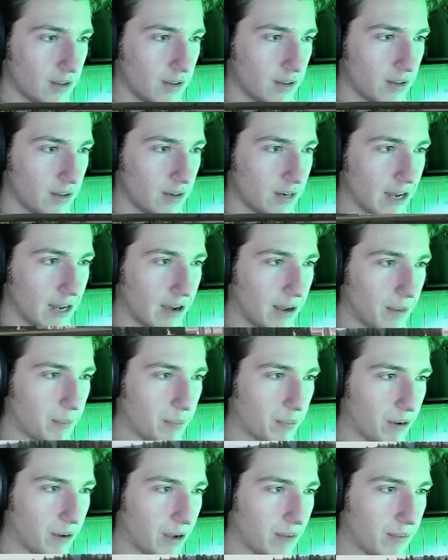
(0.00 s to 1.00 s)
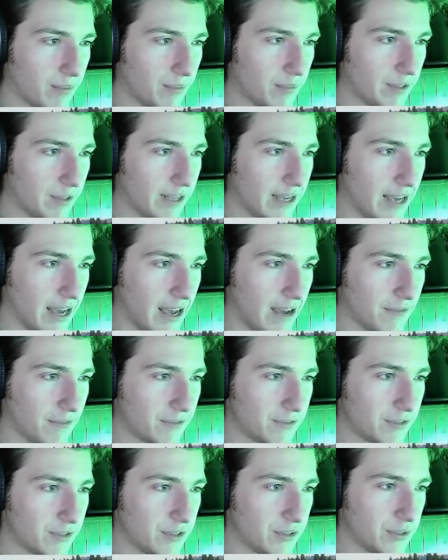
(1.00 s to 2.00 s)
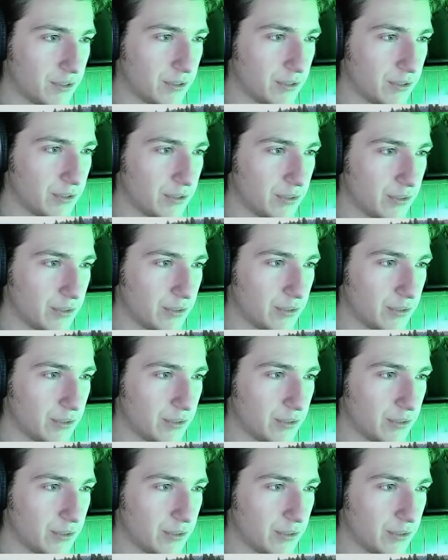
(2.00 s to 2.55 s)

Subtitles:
Now I probably have to...